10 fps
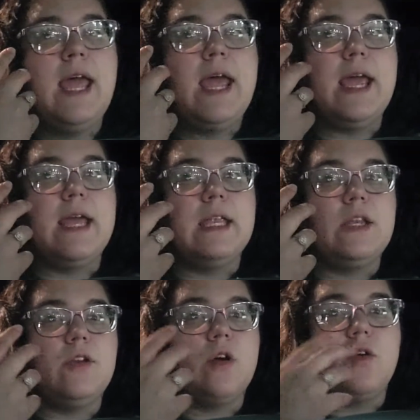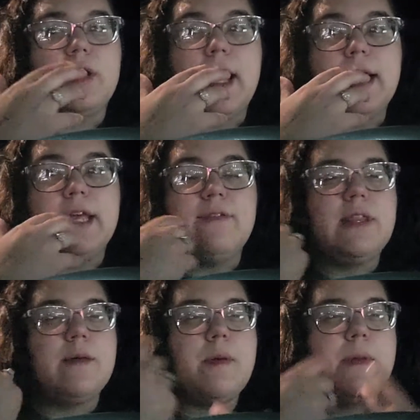and kind of giving
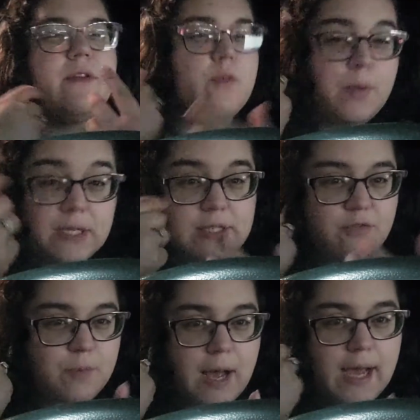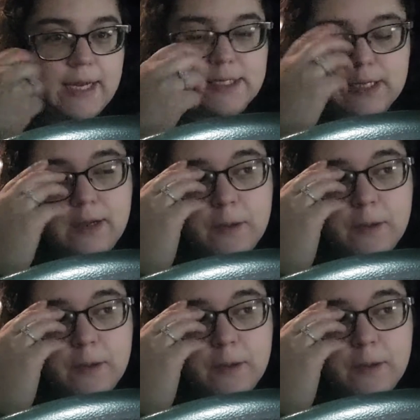them a bit of a peace of mind,